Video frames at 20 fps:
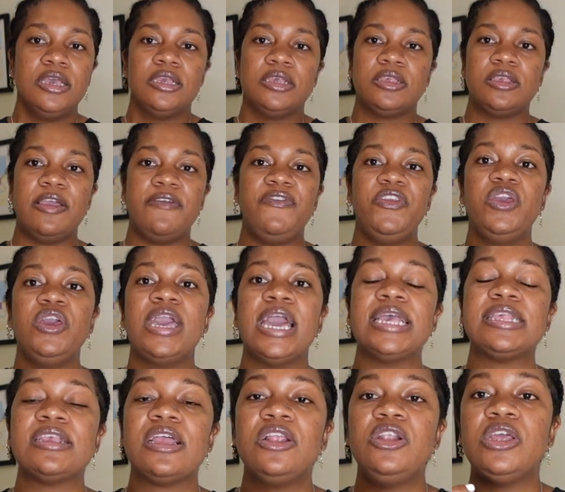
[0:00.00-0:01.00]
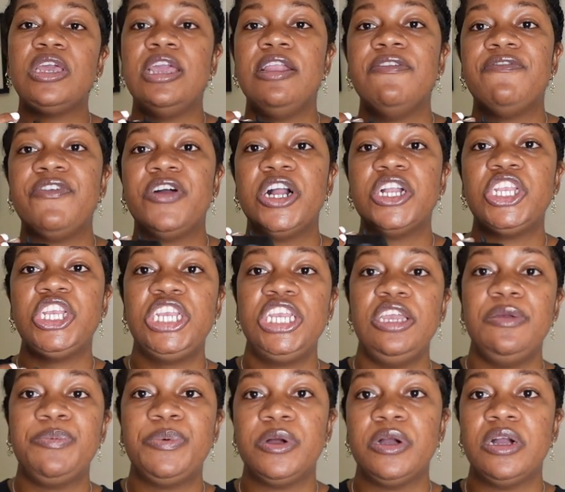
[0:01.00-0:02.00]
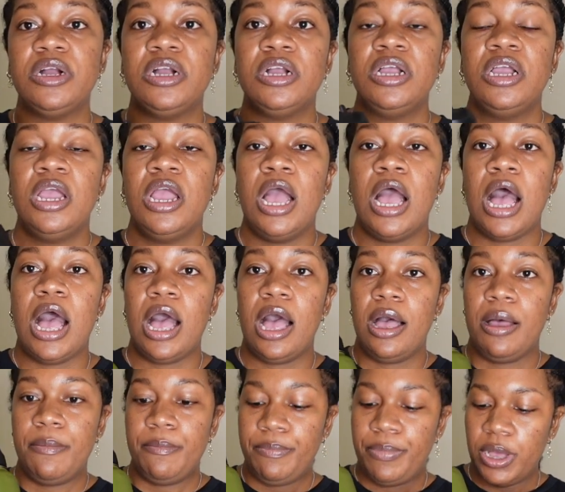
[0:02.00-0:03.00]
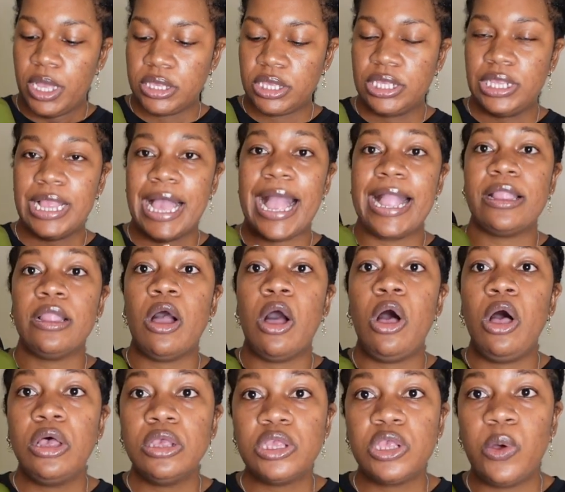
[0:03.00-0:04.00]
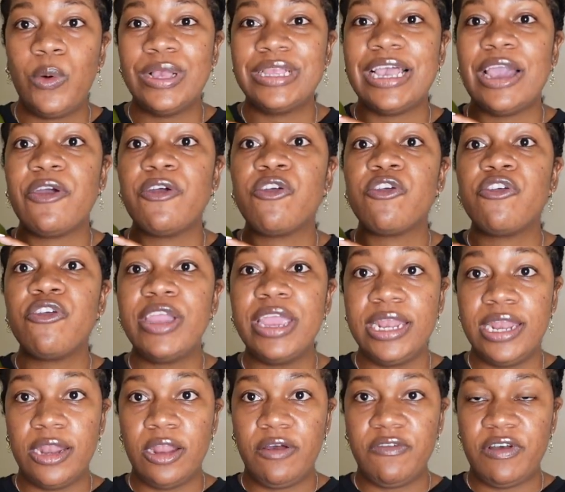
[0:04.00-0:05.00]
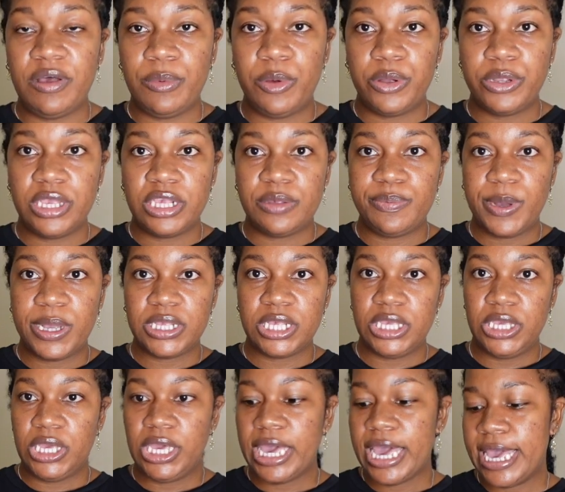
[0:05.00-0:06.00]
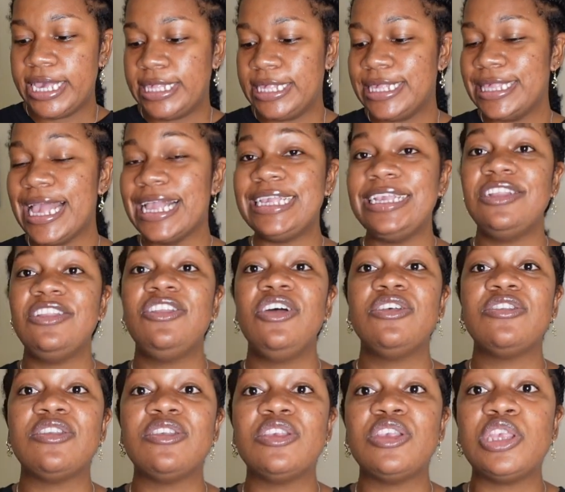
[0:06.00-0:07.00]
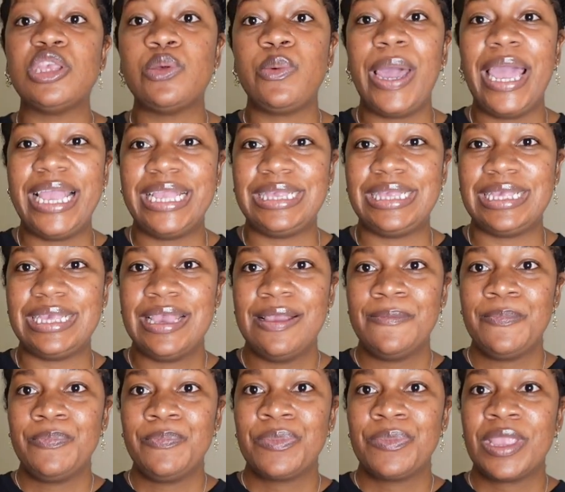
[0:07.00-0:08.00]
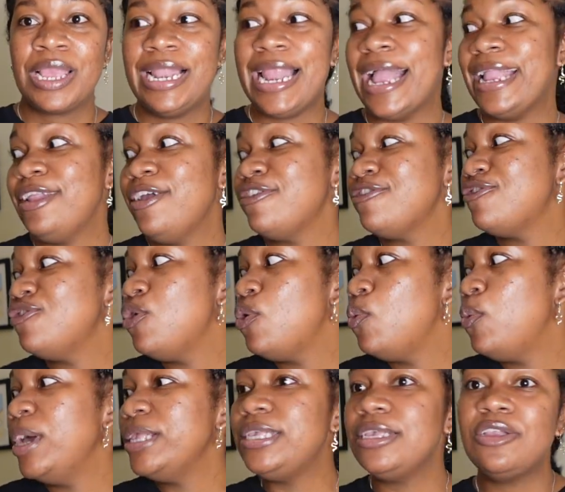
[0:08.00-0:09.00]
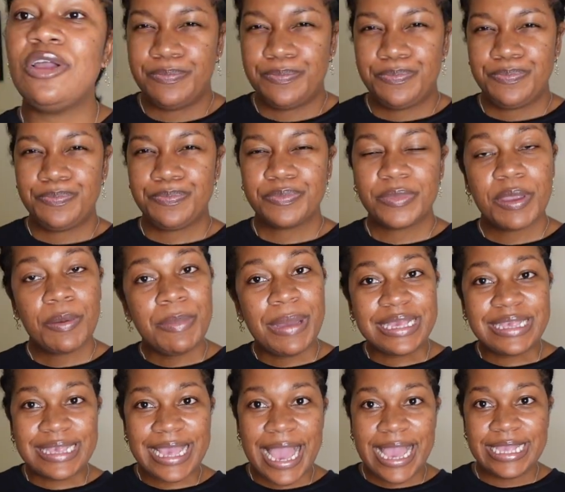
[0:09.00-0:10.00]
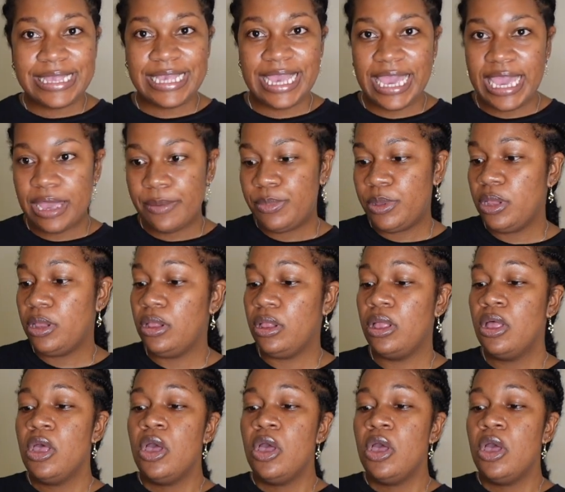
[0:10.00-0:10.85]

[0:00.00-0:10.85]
So if you guys are looking for a cheaper bottle, and also what I really love about this bottle, you guys, is that it doesn't sweat. Like, there's no wetting on my side table.